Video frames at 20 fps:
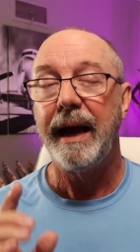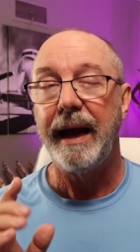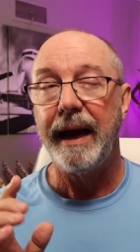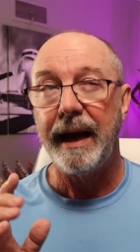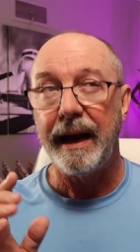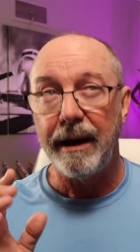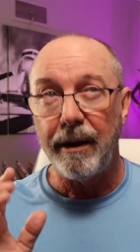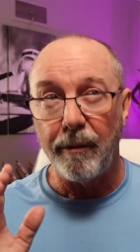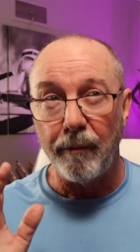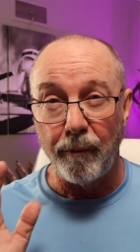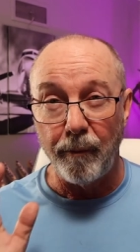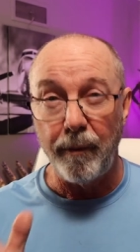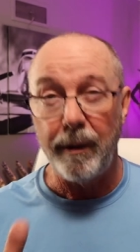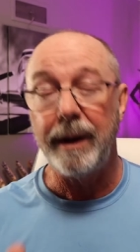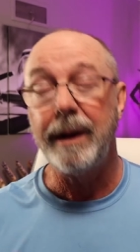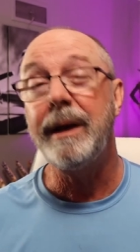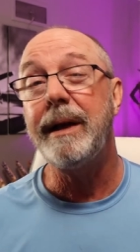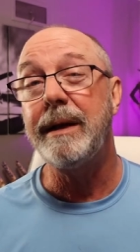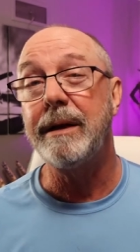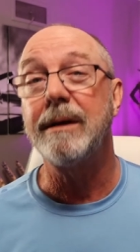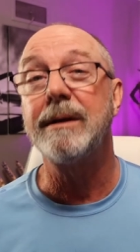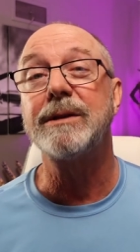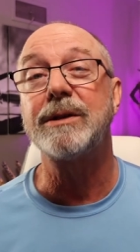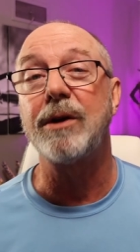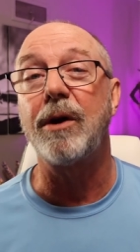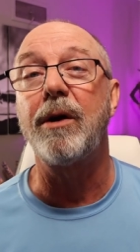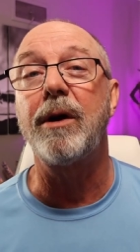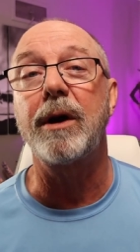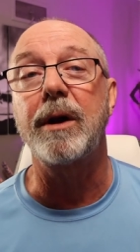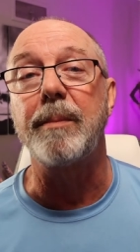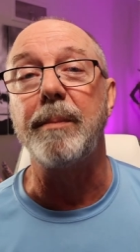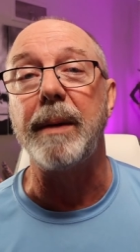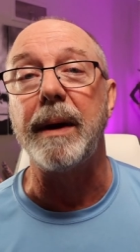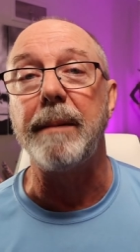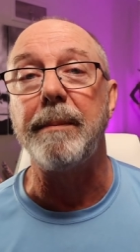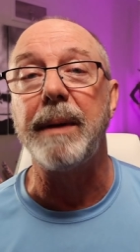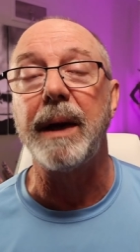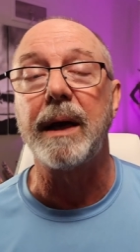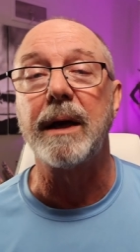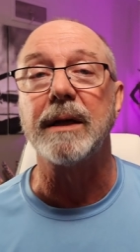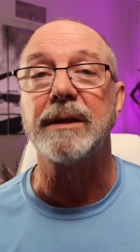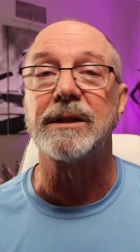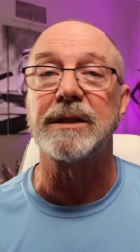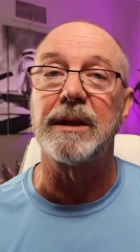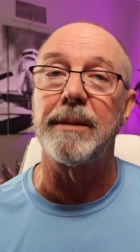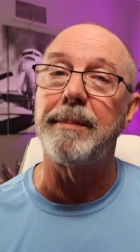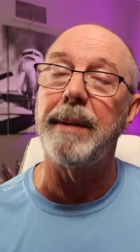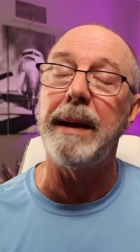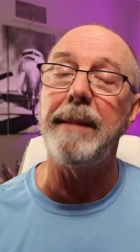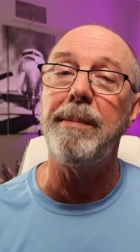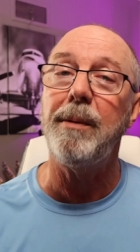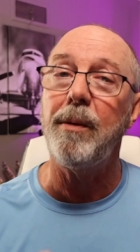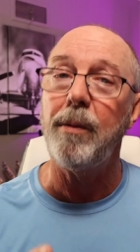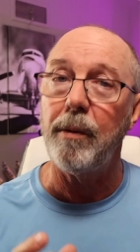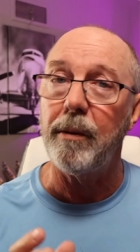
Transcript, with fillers: And it really does irk me because the people